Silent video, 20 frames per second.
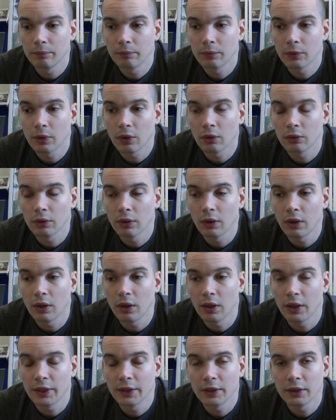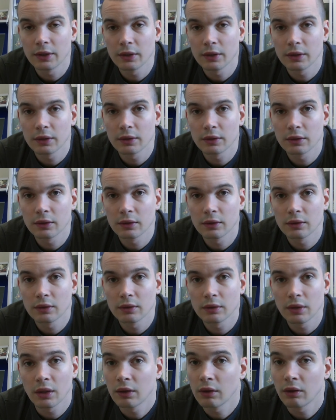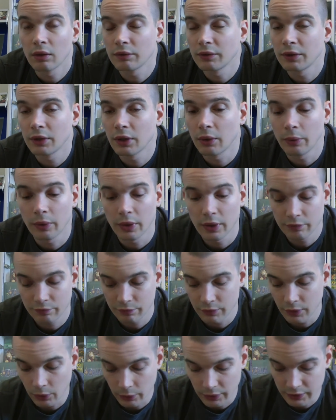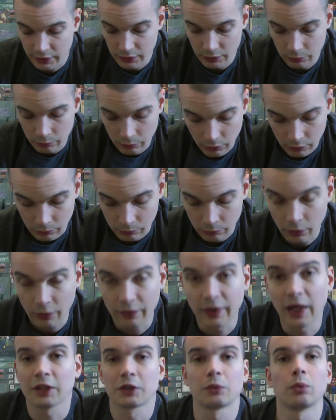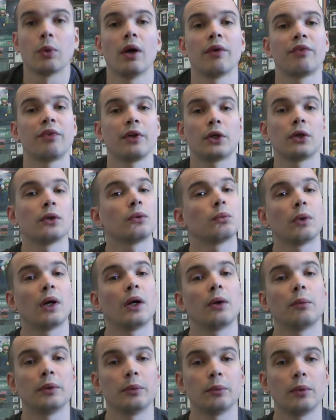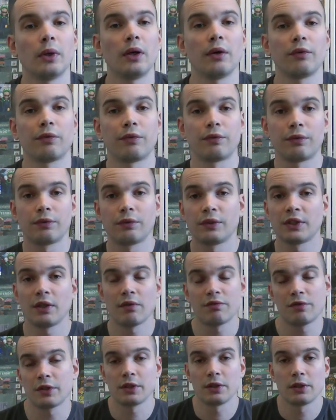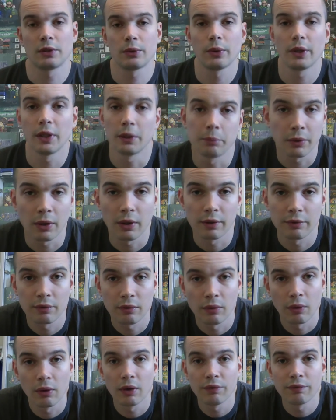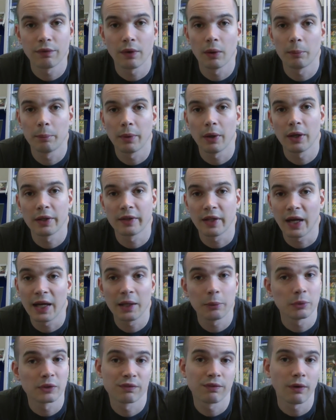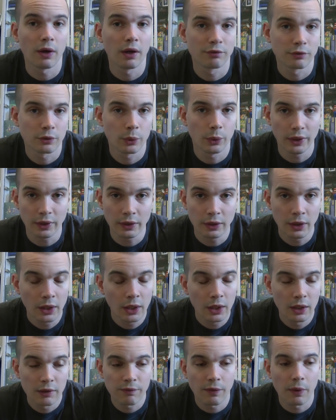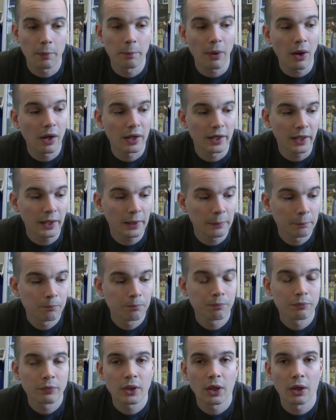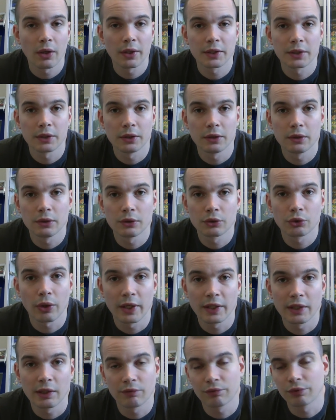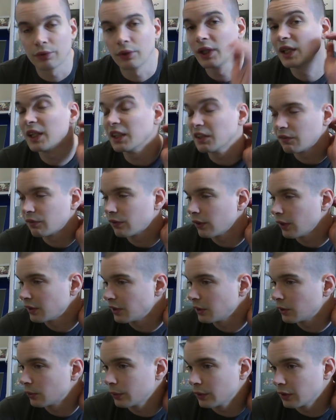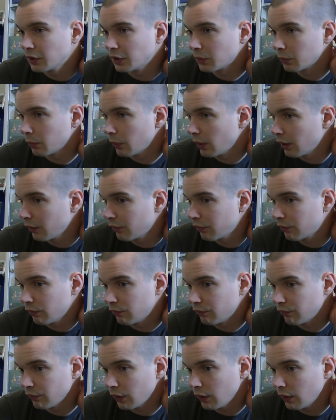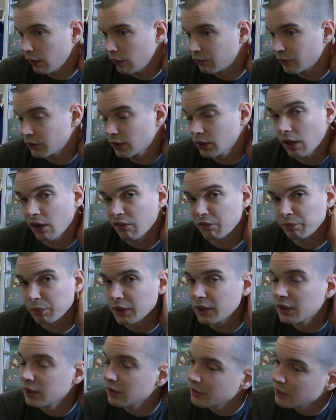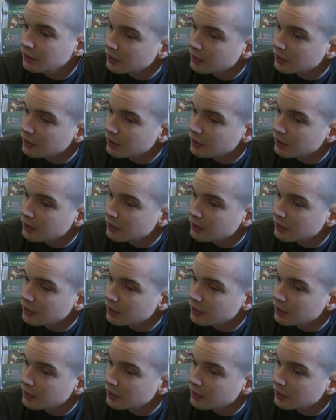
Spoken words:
online. And I have no idea what that's worth. It could well be worth 70 quid, but I thought if I buy that, it was 5 quid. If I buy it, I can trade it for at least 30 quid's worth of stuff, because